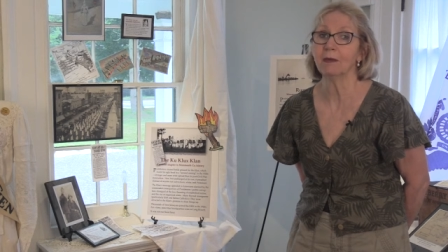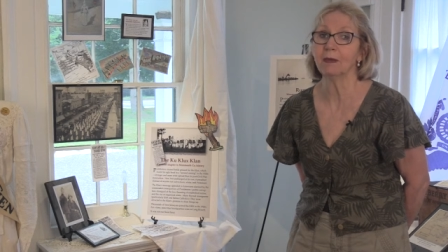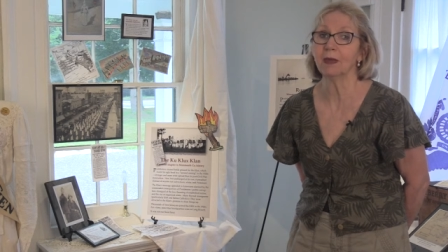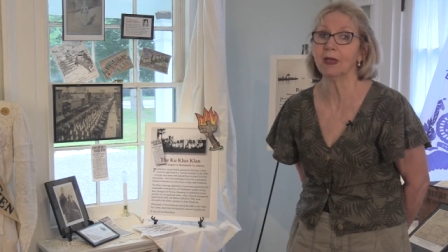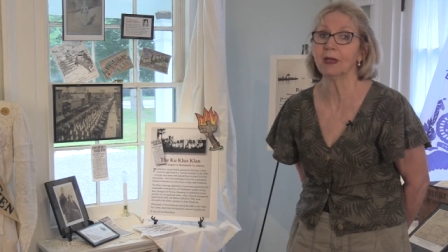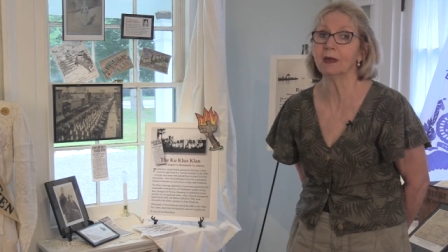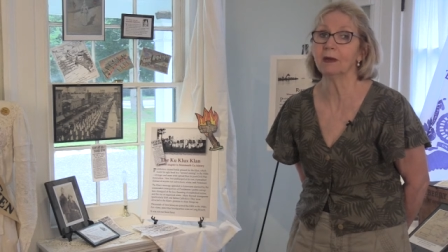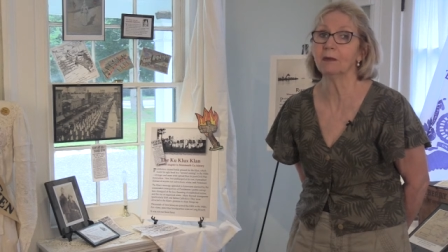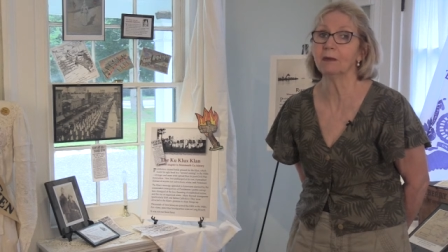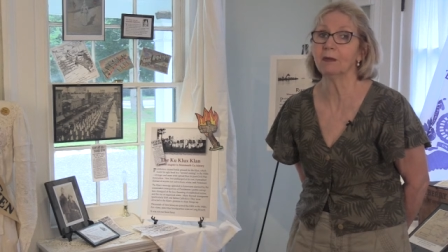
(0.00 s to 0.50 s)

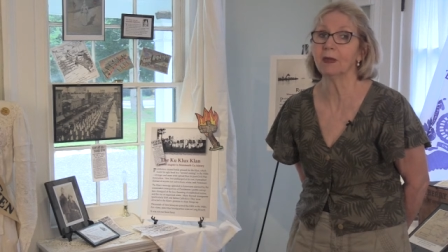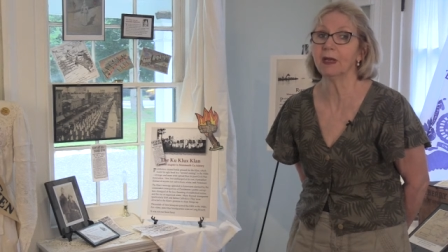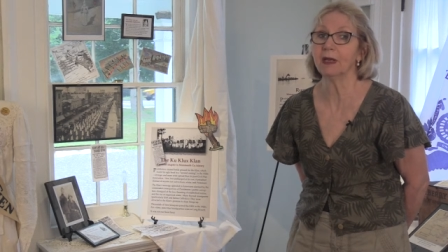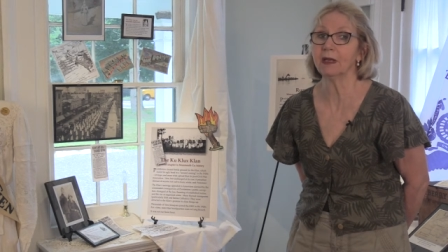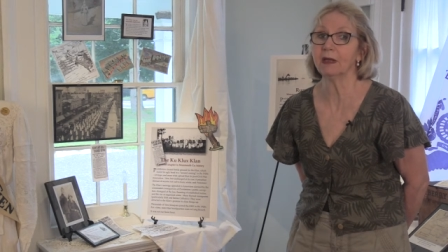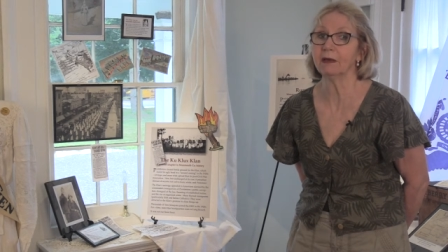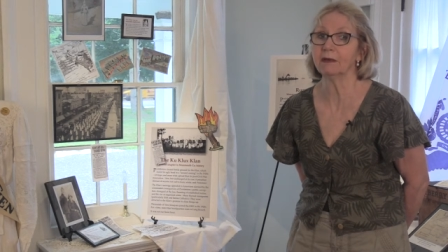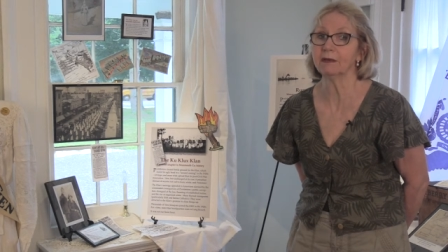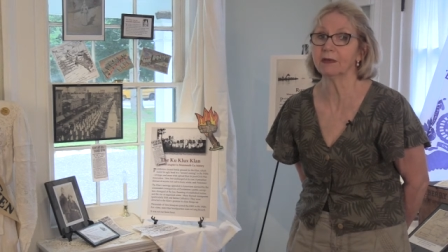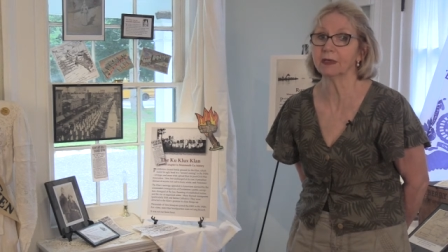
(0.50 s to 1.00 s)
made up
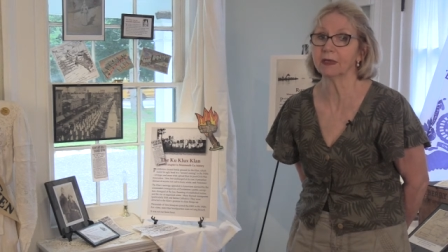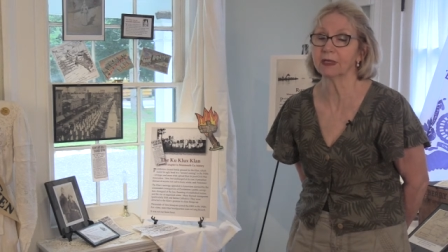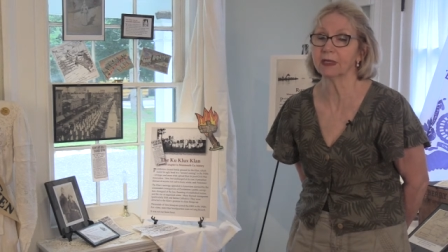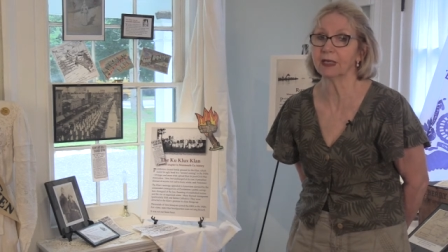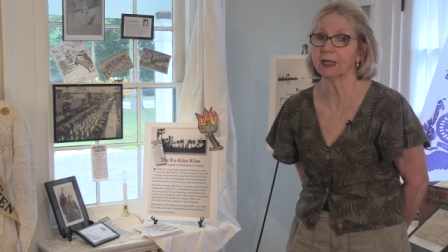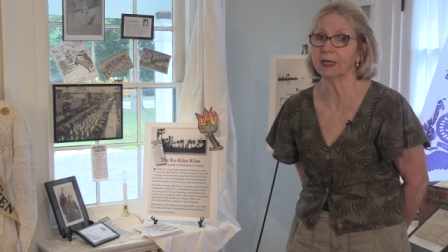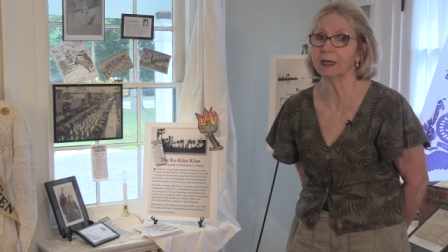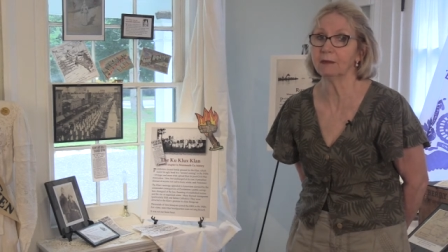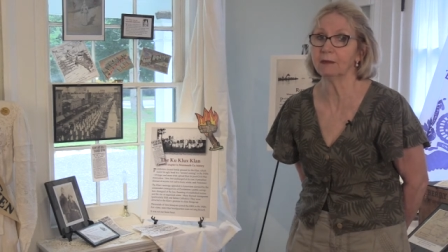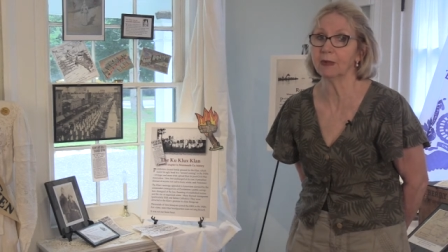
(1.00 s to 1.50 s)
many of the
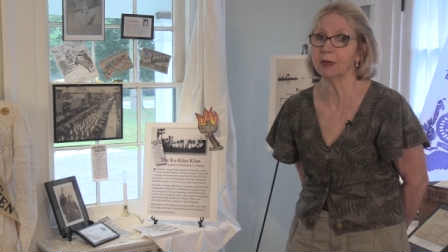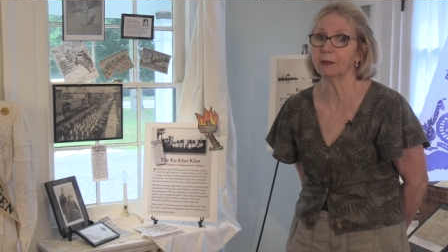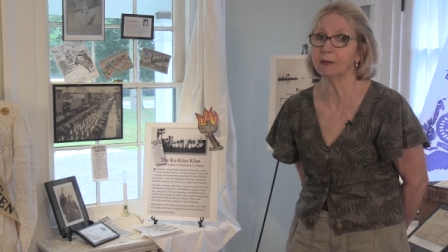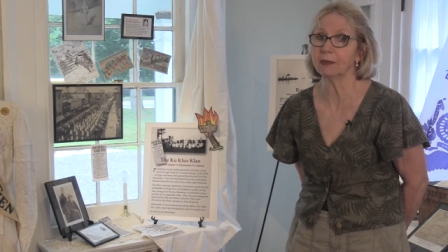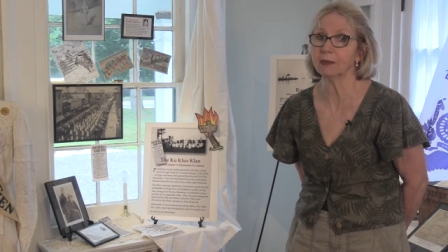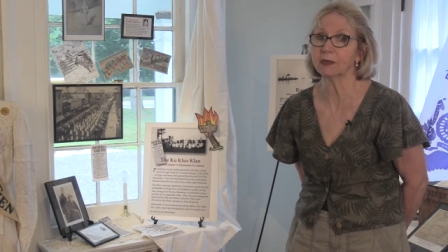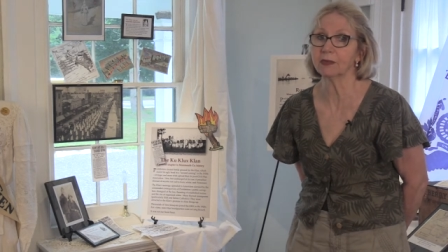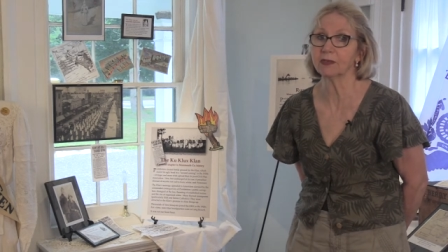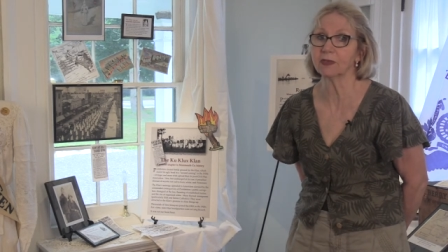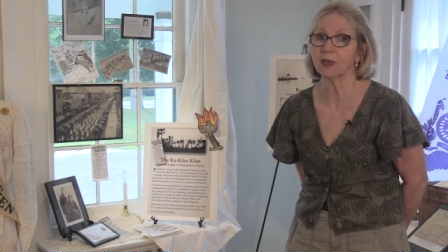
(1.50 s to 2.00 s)
Klan
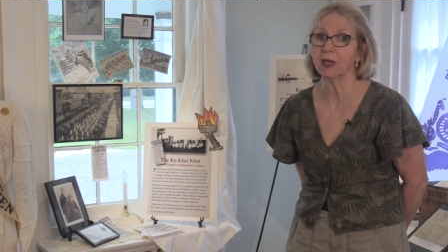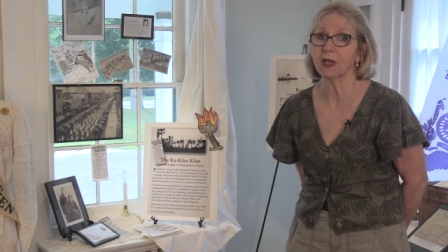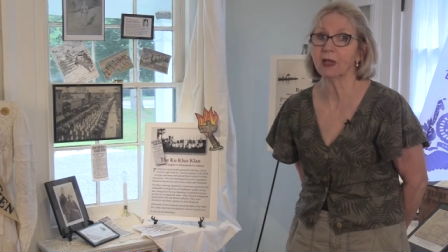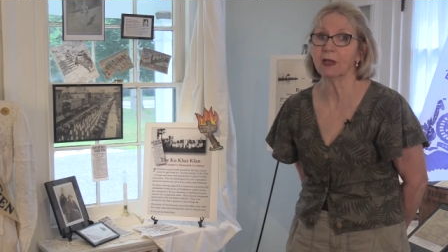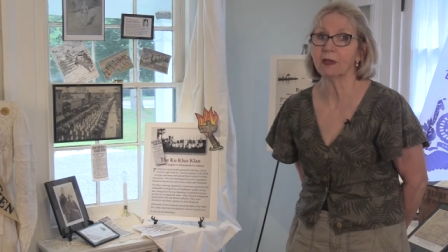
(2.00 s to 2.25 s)
members.